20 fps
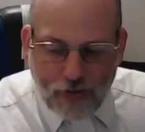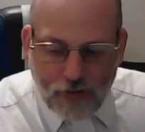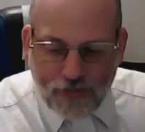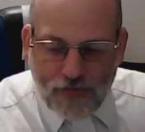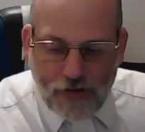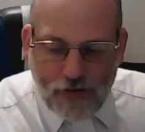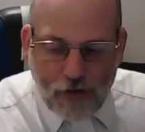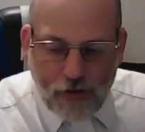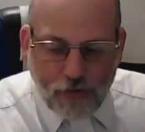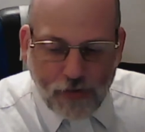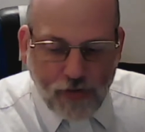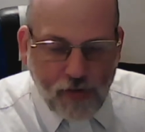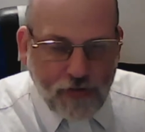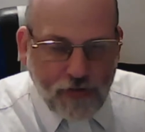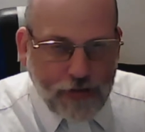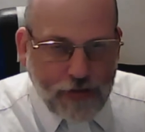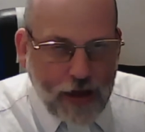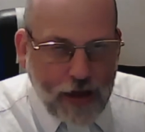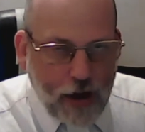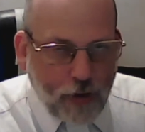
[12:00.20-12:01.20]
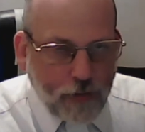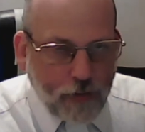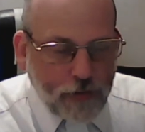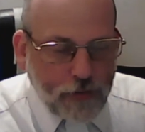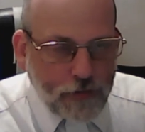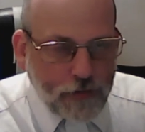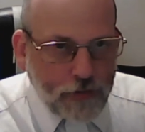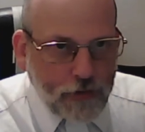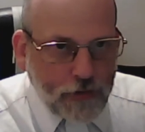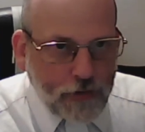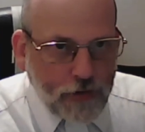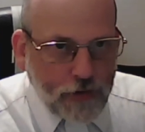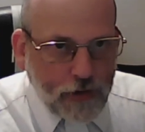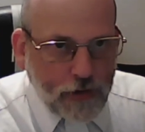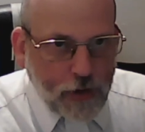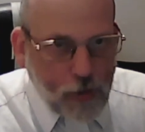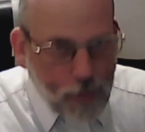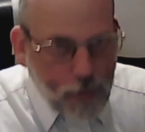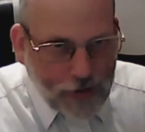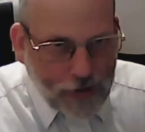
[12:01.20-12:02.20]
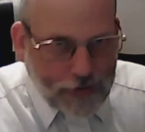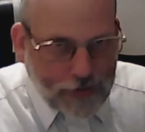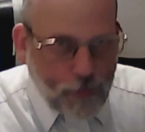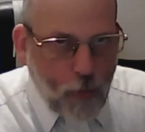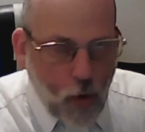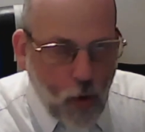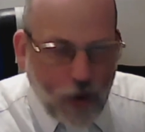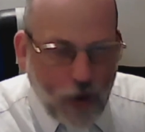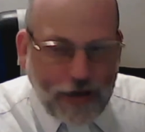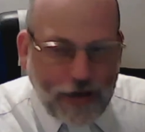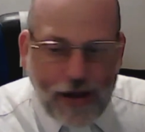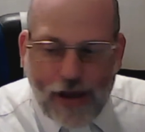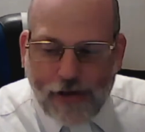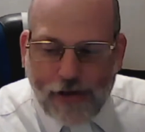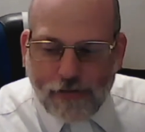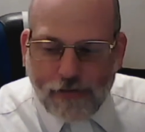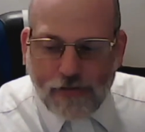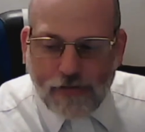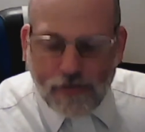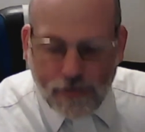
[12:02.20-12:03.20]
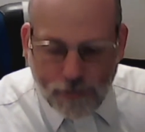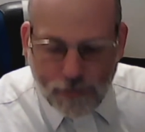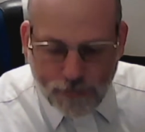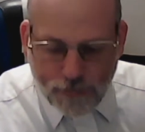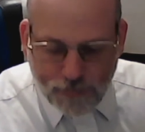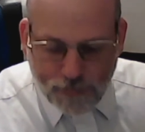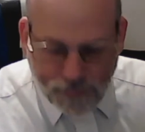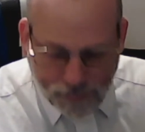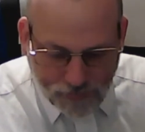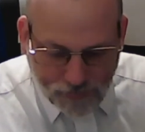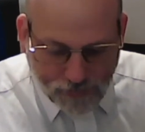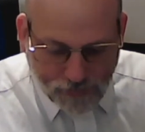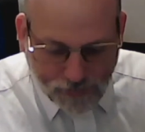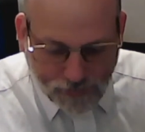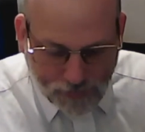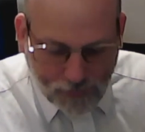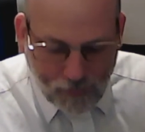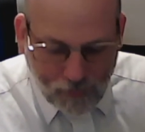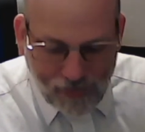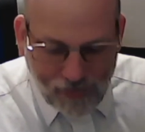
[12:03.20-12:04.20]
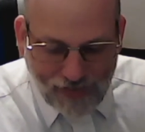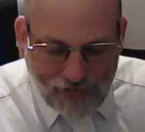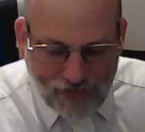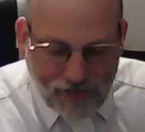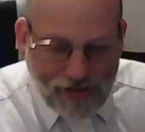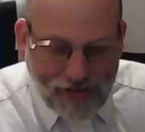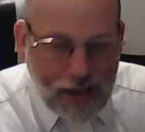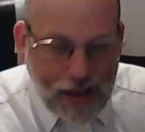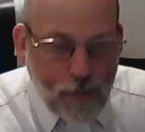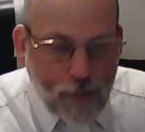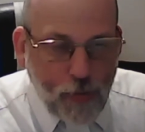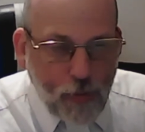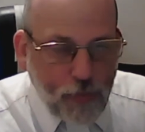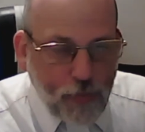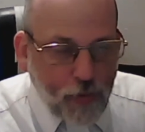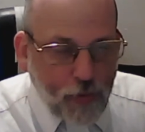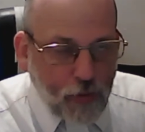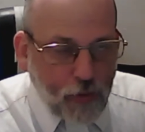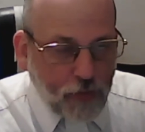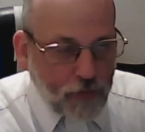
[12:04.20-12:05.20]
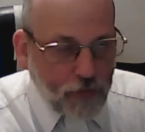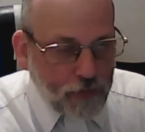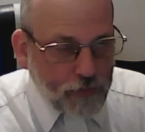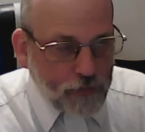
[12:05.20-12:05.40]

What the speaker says: videos over there. But the point is, there's ample proof.